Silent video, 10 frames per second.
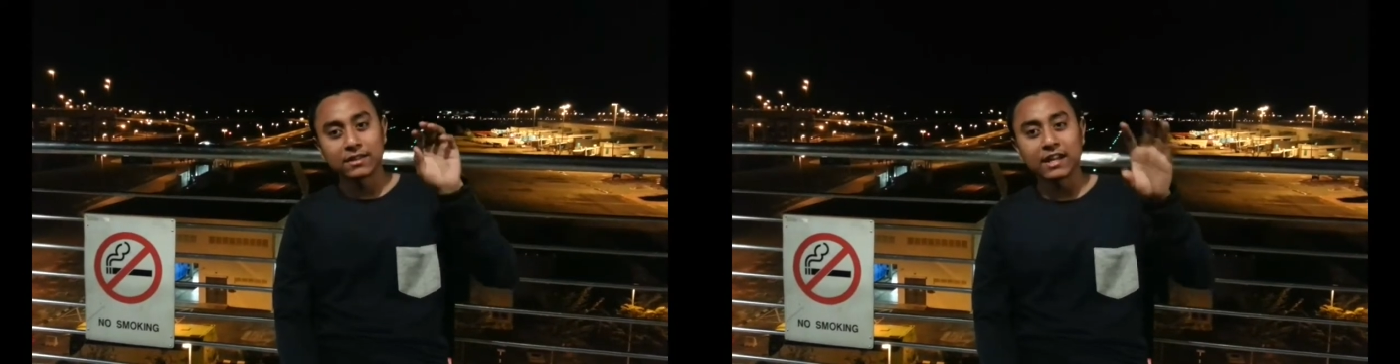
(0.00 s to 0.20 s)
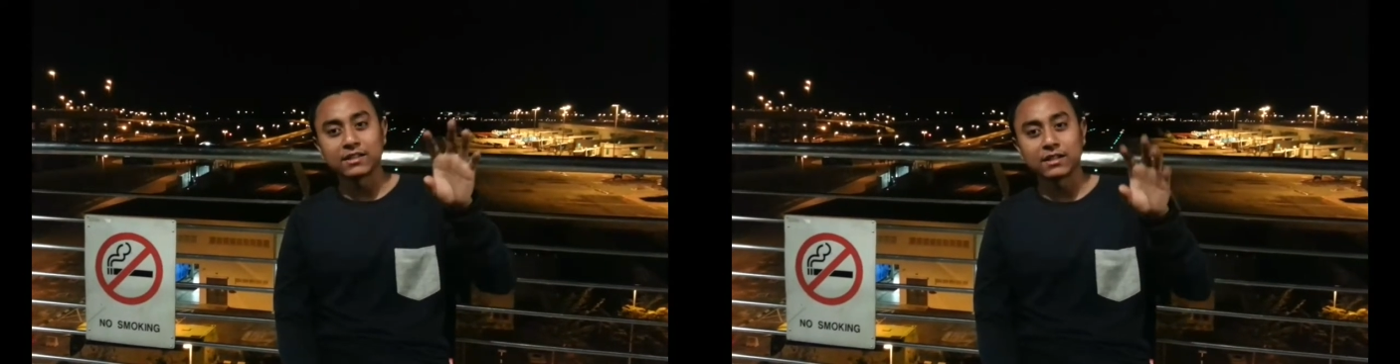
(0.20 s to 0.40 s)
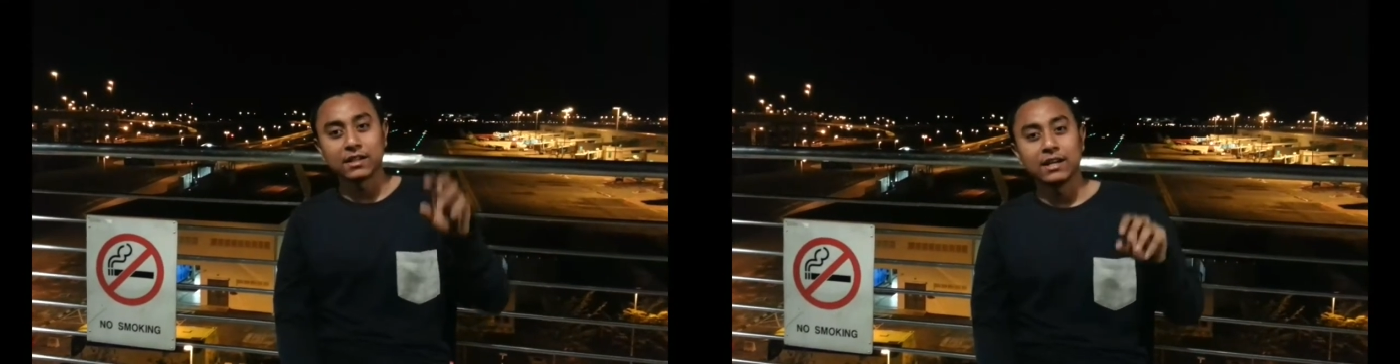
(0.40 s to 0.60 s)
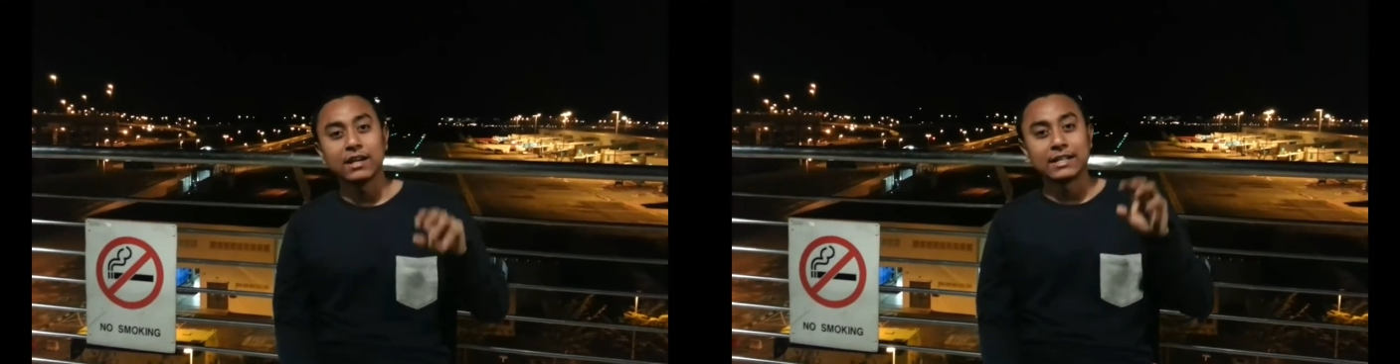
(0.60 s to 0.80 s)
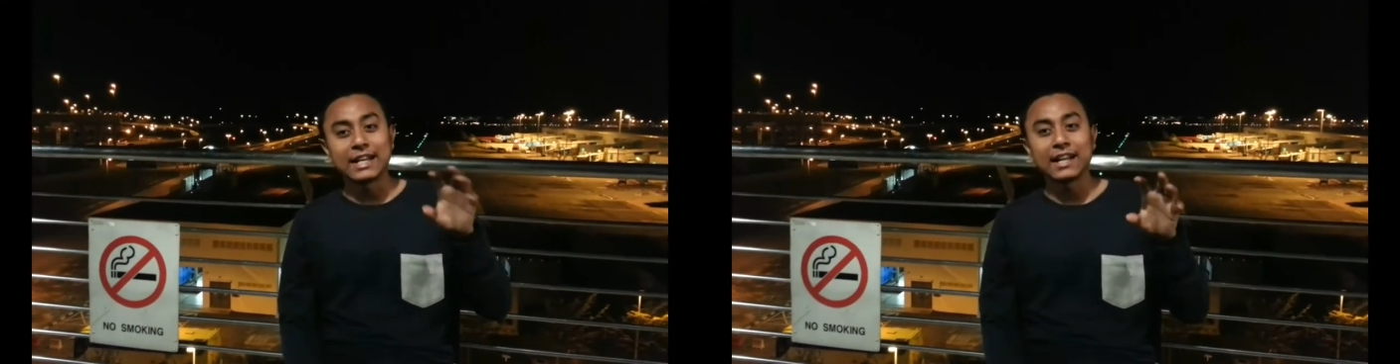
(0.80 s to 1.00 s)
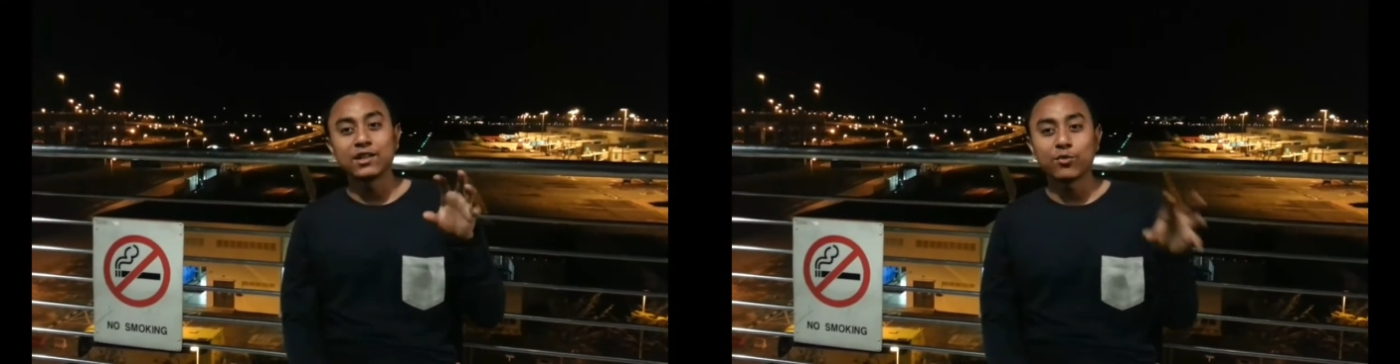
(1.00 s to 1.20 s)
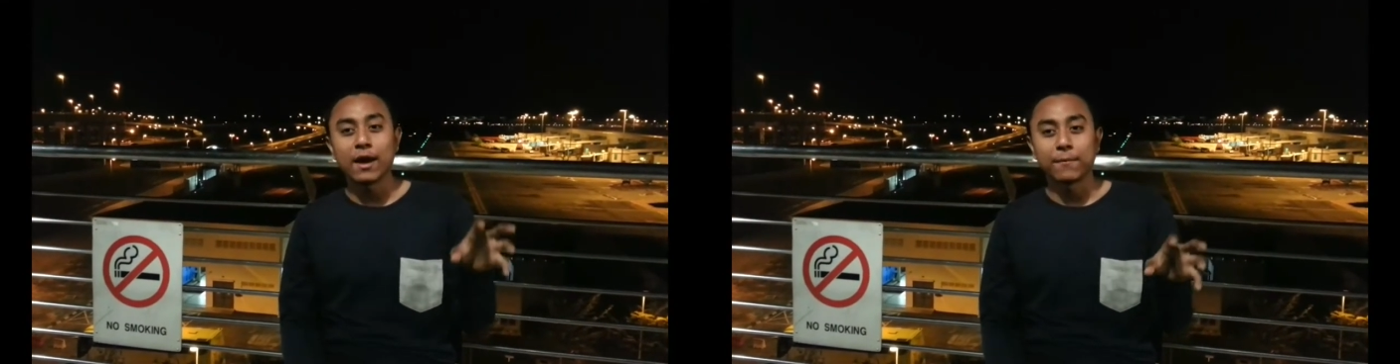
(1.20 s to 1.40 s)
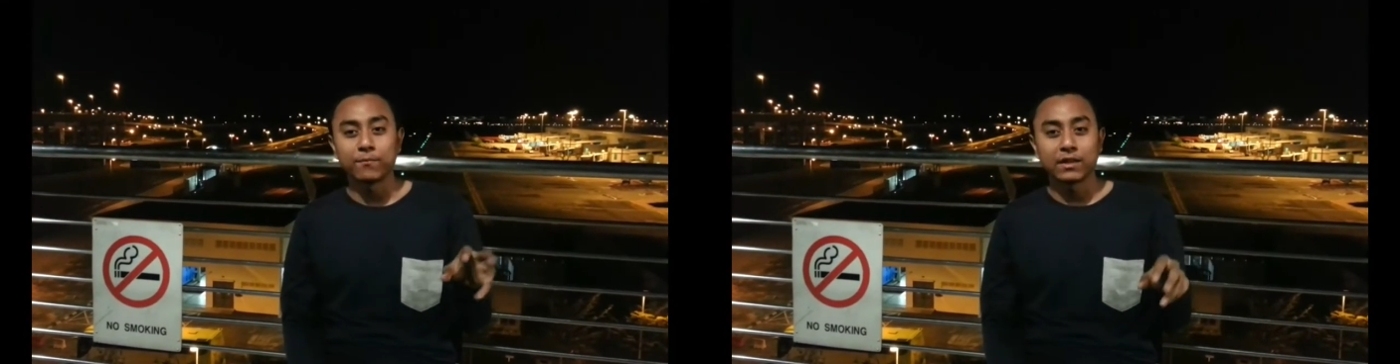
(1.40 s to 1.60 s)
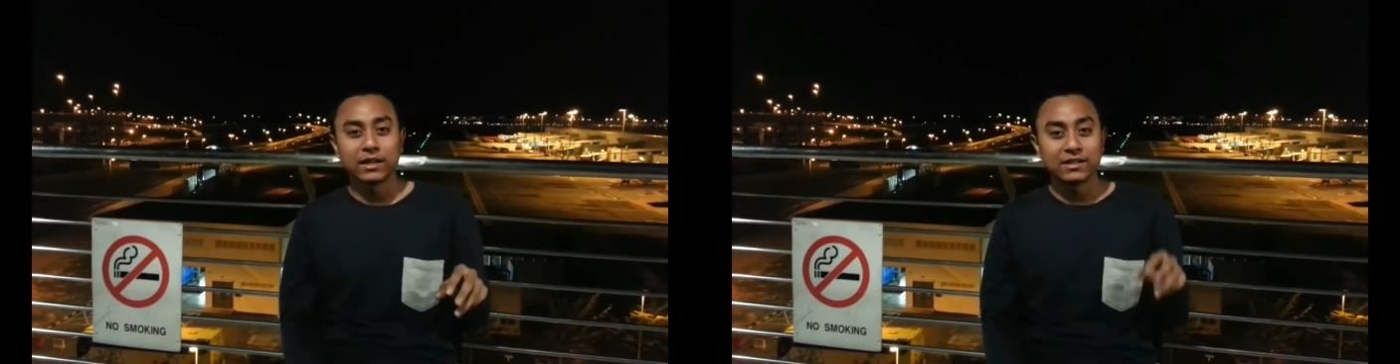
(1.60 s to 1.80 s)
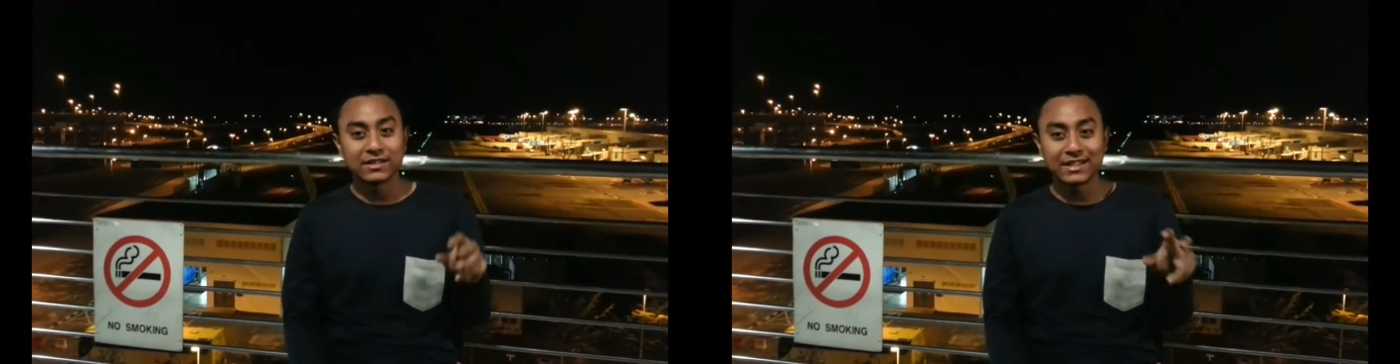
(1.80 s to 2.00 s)
touch non-swipe
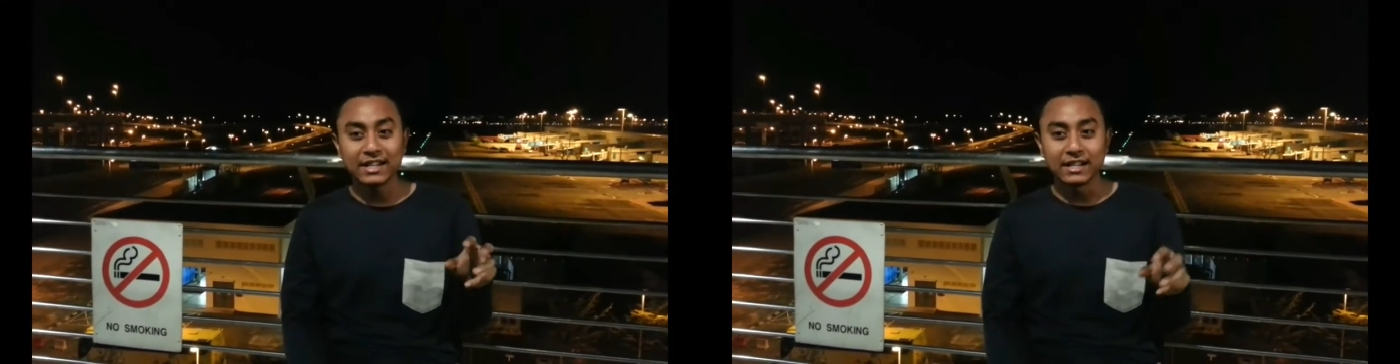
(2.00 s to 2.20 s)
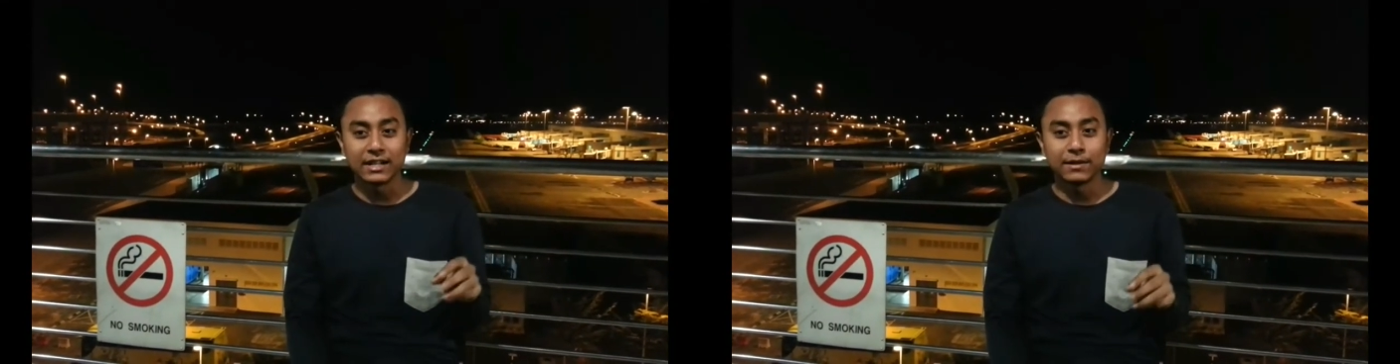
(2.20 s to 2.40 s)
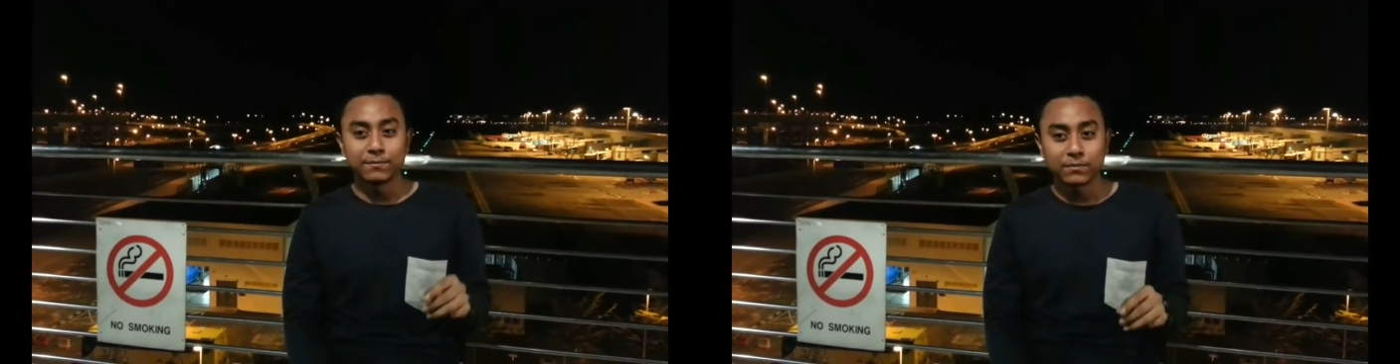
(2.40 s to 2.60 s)
screen.